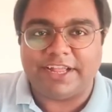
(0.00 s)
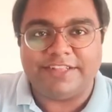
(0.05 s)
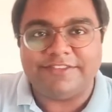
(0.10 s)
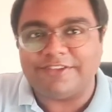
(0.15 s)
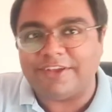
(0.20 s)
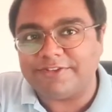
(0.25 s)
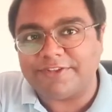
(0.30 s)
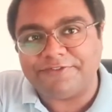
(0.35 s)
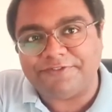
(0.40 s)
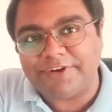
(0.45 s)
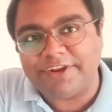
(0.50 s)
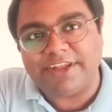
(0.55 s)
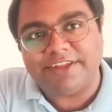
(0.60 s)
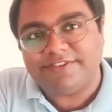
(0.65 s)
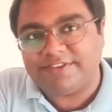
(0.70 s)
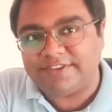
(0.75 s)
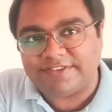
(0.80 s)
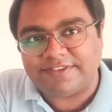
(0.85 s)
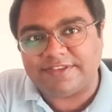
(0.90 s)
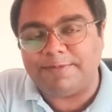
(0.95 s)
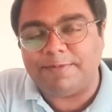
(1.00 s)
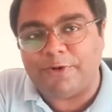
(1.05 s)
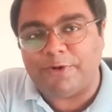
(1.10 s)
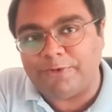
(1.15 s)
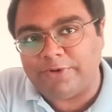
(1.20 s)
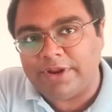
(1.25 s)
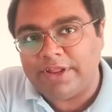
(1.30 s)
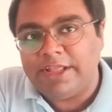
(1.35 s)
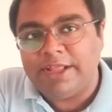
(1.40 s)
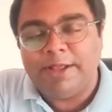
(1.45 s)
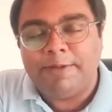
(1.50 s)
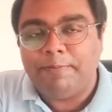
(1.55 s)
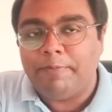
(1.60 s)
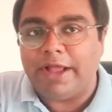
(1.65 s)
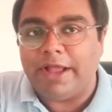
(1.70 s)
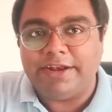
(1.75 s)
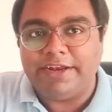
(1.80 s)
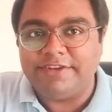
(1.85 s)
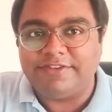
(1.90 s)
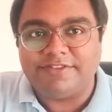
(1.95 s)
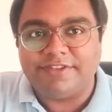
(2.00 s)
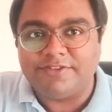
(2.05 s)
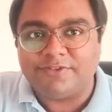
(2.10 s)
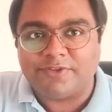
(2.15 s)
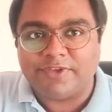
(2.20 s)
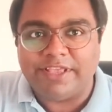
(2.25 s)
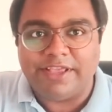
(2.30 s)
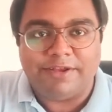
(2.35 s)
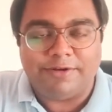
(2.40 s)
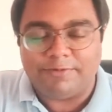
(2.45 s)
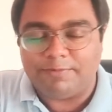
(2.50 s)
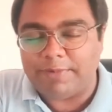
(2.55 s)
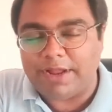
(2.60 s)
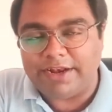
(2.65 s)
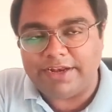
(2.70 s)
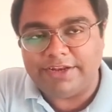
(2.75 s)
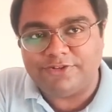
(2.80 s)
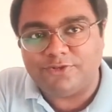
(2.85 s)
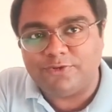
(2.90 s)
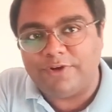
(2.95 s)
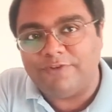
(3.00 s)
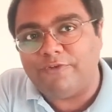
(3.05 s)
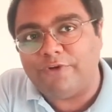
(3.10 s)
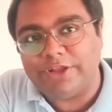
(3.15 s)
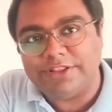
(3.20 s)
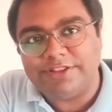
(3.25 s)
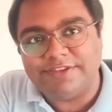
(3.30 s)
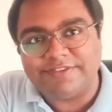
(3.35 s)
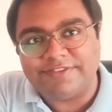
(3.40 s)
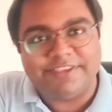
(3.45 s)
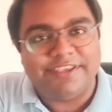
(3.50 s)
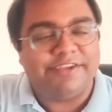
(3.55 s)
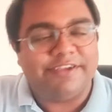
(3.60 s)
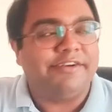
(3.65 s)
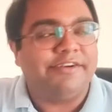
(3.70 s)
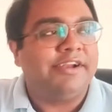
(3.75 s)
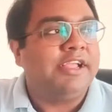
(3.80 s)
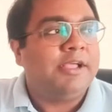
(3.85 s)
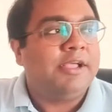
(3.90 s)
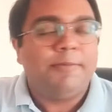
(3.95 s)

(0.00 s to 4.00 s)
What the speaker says: and South Africa just about managed to avoid the scare.